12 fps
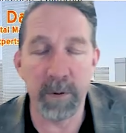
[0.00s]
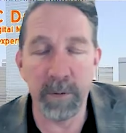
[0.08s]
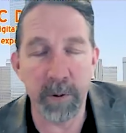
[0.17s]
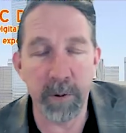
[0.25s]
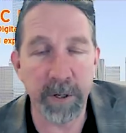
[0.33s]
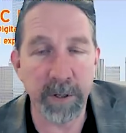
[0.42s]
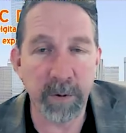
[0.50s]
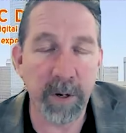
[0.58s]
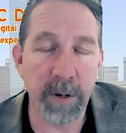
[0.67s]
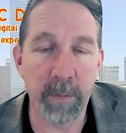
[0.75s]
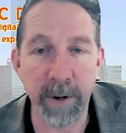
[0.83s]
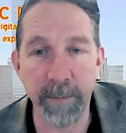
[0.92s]
we put into
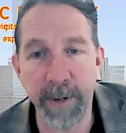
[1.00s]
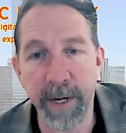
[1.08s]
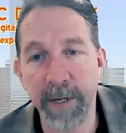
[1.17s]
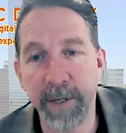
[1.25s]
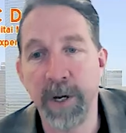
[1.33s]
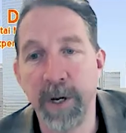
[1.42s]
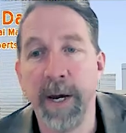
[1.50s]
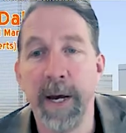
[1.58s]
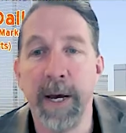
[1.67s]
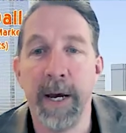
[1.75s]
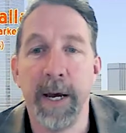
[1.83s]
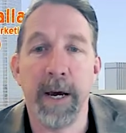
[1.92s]
our web page.
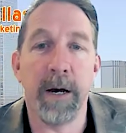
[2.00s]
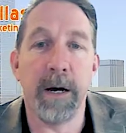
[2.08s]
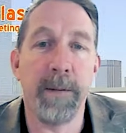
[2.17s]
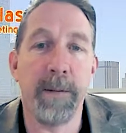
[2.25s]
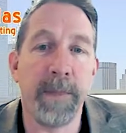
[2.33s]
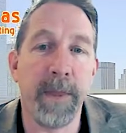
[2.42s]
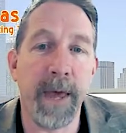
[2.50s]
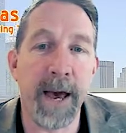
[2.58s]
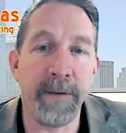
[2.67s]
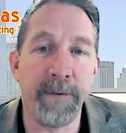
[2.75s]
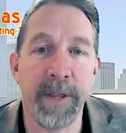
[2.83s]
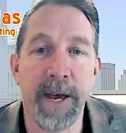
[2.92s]

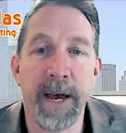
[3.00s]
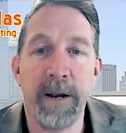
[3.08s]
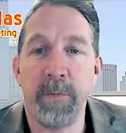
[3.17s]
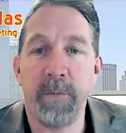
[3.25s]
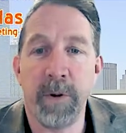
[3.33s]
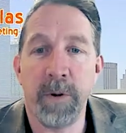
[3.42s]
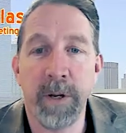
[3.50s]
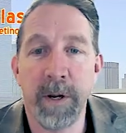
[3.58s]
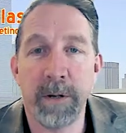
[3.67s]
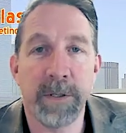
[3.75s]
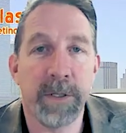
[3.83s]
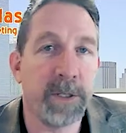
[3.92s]
After that,
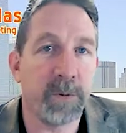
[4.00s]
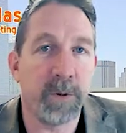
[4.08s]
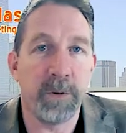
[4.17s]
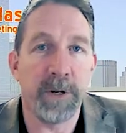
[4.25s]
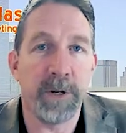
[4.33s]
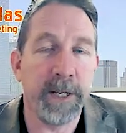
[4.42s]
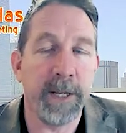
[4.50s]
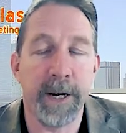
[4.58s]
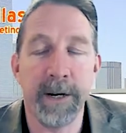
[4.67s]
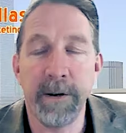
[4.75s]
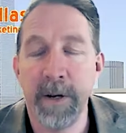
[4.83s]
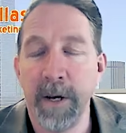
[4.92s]
since we were in
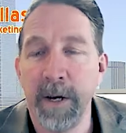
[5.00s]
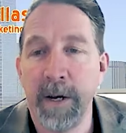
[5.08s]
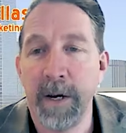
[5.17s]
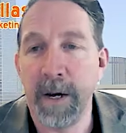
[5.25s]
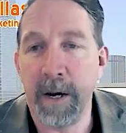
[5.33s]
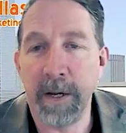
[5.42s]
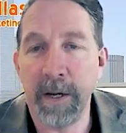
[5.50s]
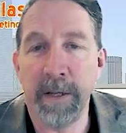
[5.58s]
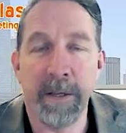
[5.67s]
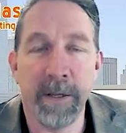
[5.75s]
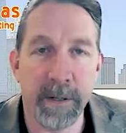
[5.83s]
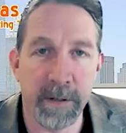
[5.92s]
there,
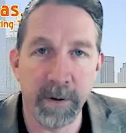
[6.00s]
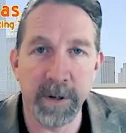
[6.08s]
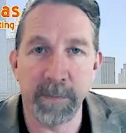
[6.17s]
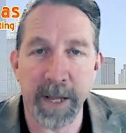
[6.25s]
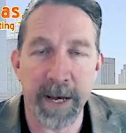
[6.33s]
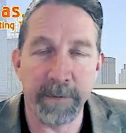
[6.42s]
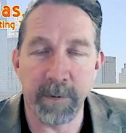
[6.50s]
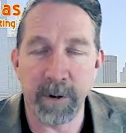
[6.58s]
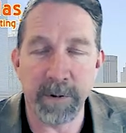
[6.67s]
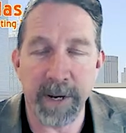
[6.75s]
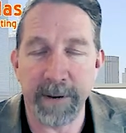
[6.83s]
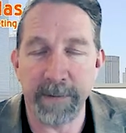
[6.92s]
in the Duda
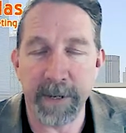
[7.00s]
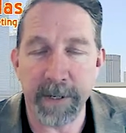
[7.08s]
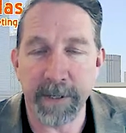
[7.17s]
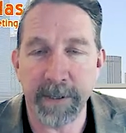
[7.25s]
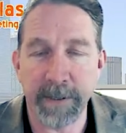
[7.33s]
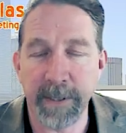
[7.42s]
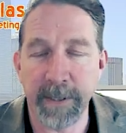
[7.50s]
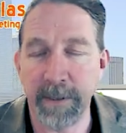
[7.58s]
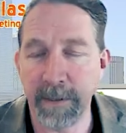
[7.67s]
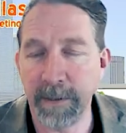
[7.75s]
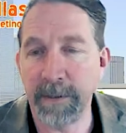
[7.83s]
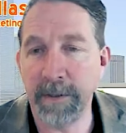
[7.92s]
platform, you have to,
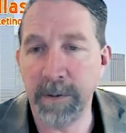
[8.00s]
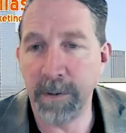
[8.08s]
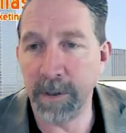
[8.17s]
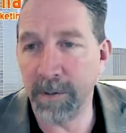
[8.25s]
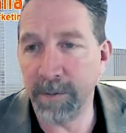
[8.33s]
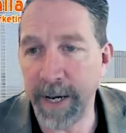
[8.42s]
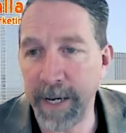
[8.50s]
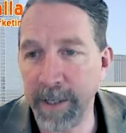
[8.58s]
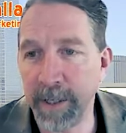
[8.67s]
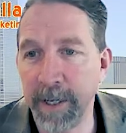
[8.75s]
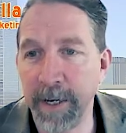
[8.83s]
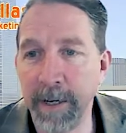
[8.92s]
do a little
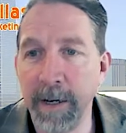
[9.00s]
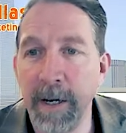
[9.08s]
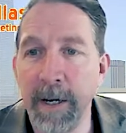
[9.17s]
magic there.